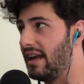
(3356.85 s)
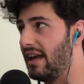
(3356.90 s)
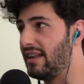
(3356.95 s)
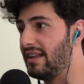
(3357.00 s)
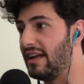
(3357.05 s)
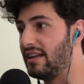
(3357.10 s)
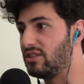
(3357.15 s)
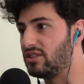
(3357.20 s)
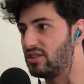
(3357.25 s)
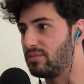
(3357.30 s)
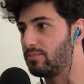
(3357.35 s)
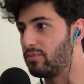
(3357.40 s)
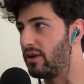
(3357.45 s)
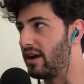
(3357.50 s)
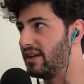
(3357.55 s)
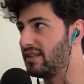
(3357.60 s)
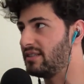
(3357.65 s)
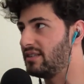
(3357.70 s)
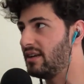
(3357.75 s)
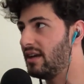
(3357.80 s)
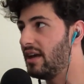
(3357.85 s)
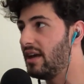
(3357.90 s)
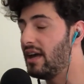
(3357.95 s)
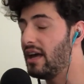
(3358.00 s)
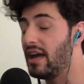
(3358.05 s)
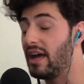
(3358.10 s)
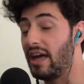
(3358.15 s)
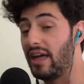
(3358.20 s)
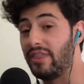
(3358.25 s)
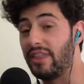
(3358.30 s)
and then just press.
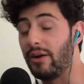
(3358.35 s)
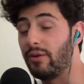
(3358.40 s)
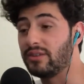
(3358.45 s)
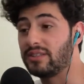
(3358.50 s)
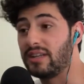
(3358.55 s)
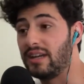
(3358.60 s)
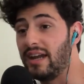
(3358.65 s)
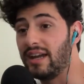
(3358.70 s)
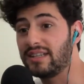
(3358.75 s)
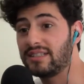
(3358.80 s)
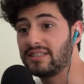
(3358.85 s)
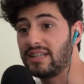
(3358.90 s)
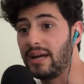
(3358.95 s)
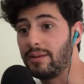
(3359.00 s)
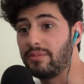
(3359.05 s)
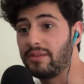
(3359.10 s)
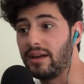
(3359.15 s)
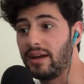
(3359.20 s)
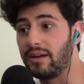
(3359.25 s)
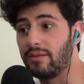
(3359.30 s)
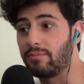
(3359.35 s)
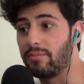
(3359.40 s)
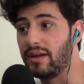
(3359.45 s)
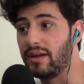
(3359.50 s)
And that was the next step that